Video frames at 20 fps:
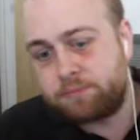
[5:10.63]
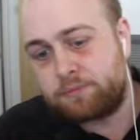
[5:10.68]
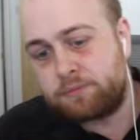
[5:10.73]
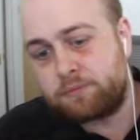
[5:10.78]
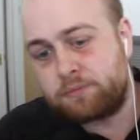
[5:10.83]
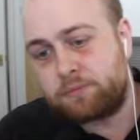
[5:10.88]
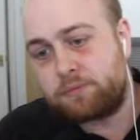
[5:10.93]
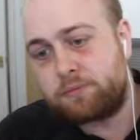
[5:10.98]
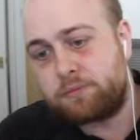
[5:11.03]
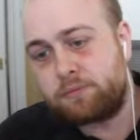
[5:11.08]

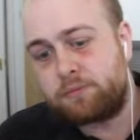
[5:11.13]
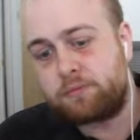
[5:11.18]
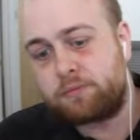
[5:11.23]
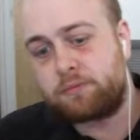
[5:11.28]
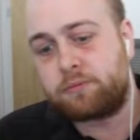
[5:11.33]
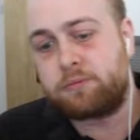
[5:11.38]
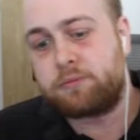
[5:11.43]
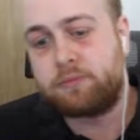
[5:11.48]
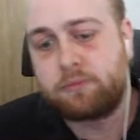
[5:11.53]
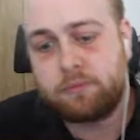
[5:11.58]

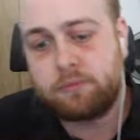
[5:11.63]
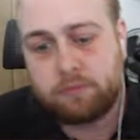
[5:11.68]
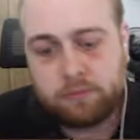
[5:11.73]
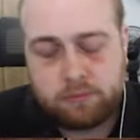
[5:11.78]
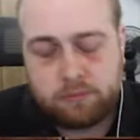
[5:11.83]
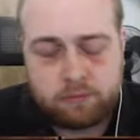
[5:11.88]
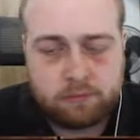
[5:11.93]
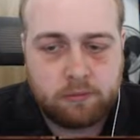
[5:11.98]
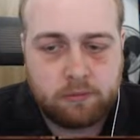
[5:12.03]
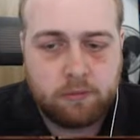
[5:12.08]

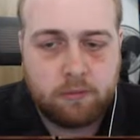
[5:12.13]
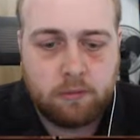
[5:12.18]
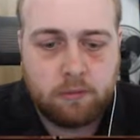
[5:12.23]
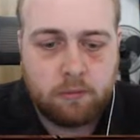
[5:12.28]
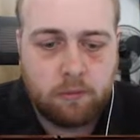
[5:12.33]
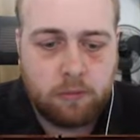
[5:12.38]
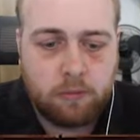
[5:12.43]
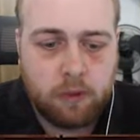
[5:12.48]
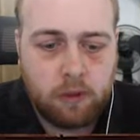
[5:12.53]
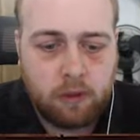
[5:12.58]

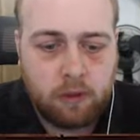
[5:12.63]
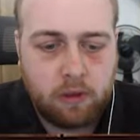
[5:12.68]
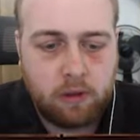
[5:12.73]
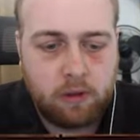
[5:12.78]
Nobody speaks.